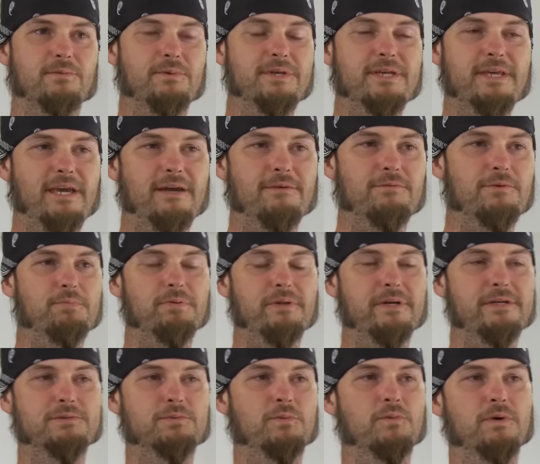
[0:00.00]
We can't
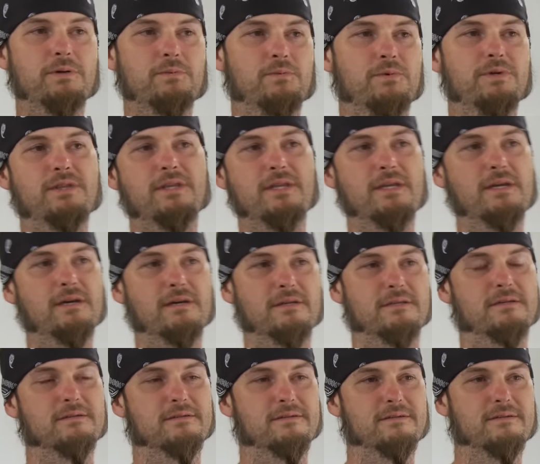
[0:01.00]
replace one with the
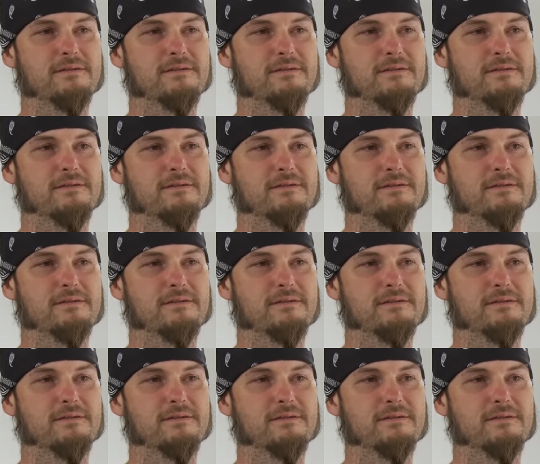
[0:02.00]
other.